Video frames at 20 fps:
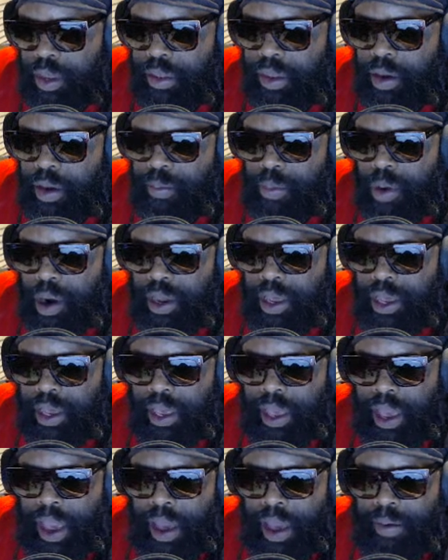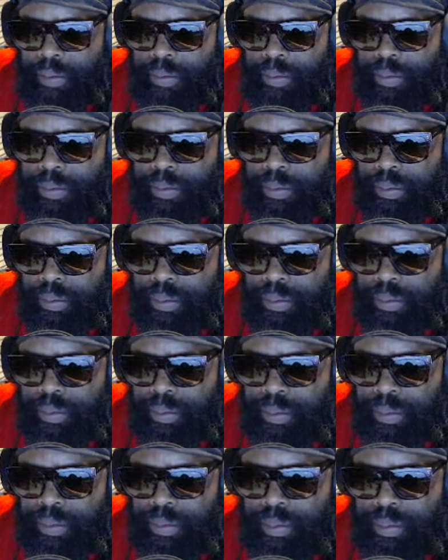their market cap
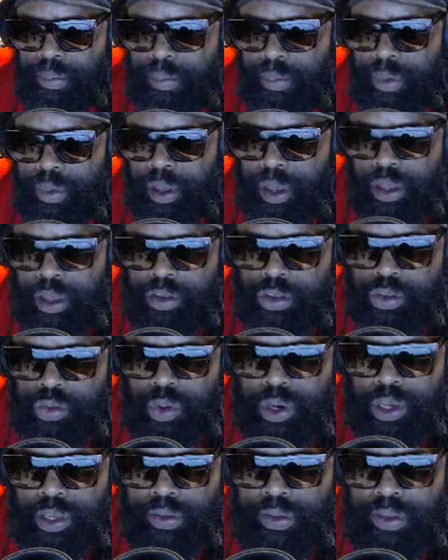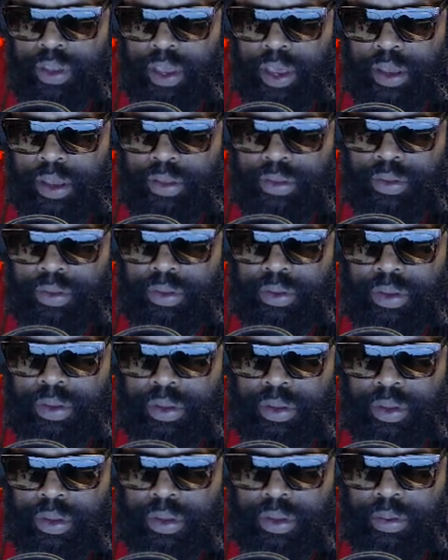is $26
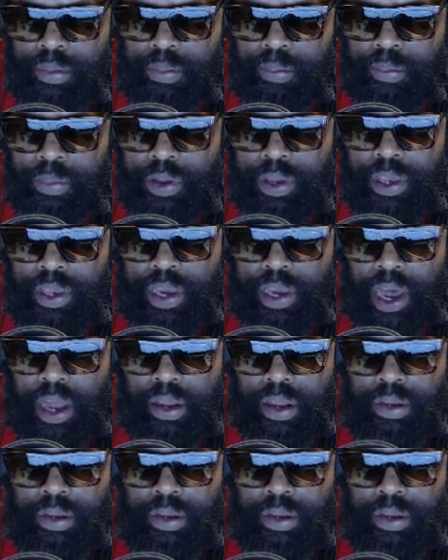million.